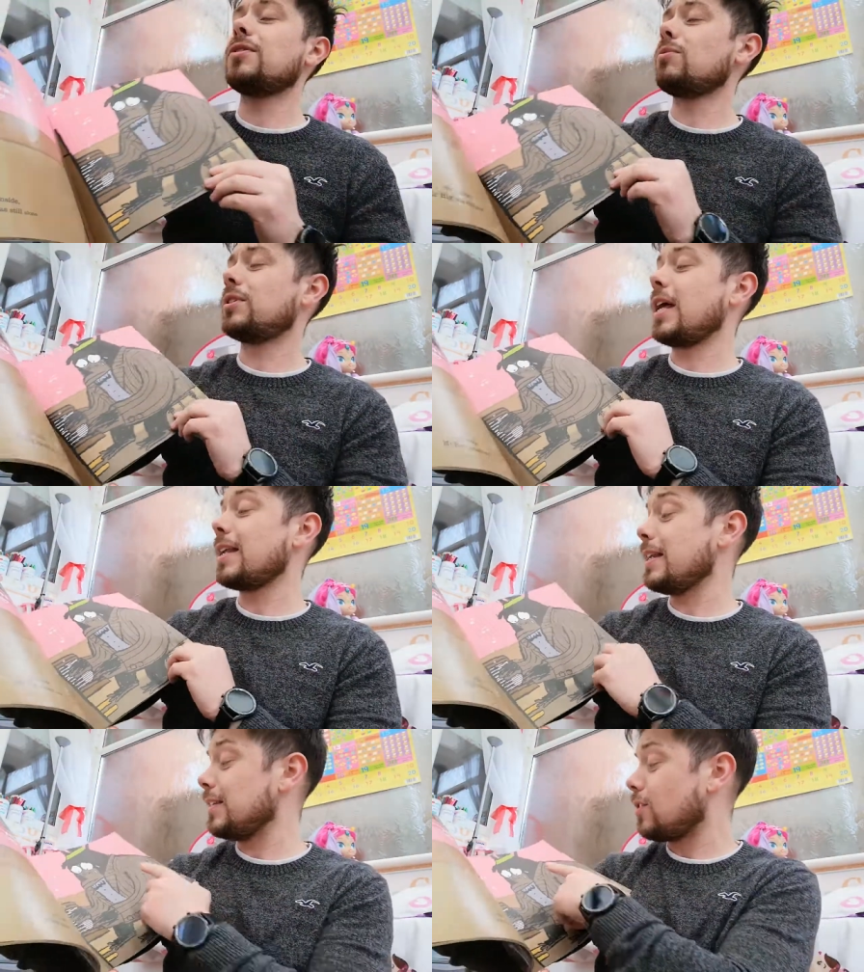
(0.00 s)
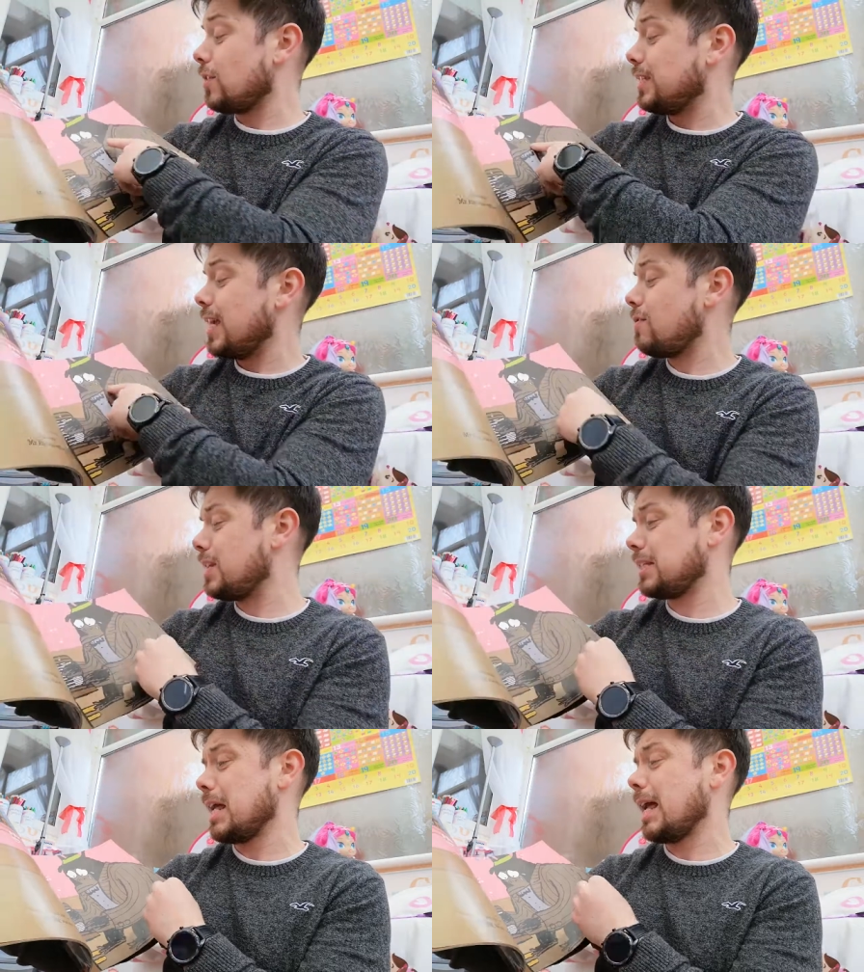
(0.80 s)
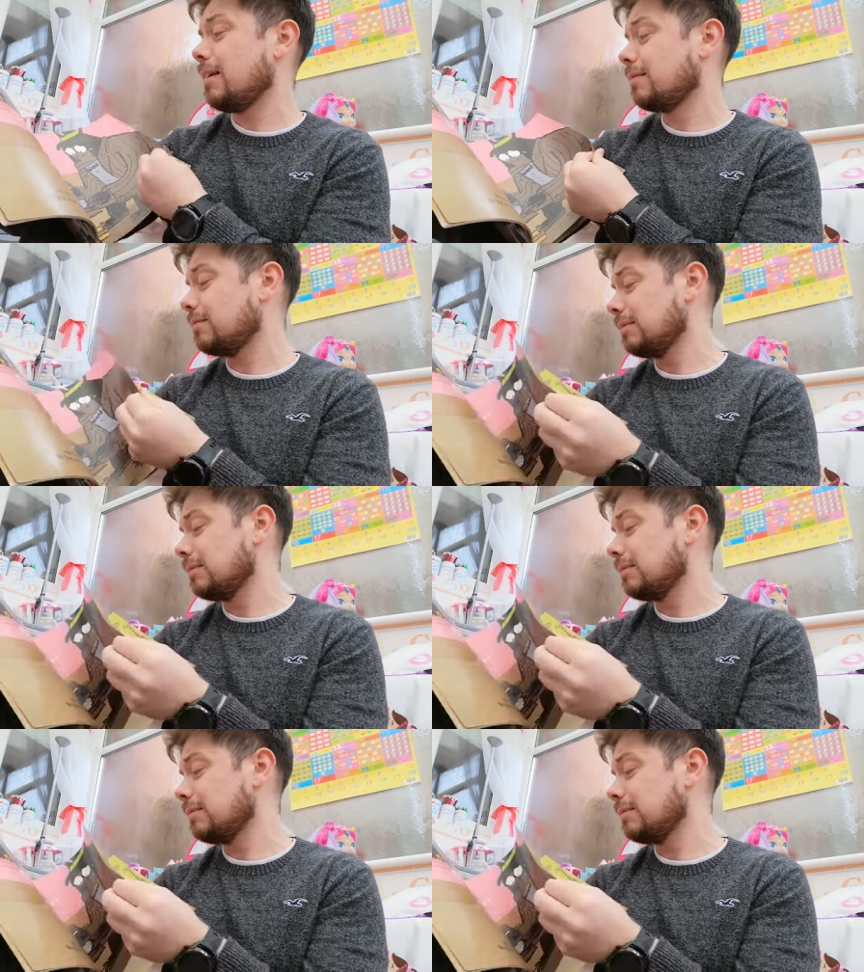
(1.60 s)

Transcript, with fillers: so sad and he's got a tear in his eye.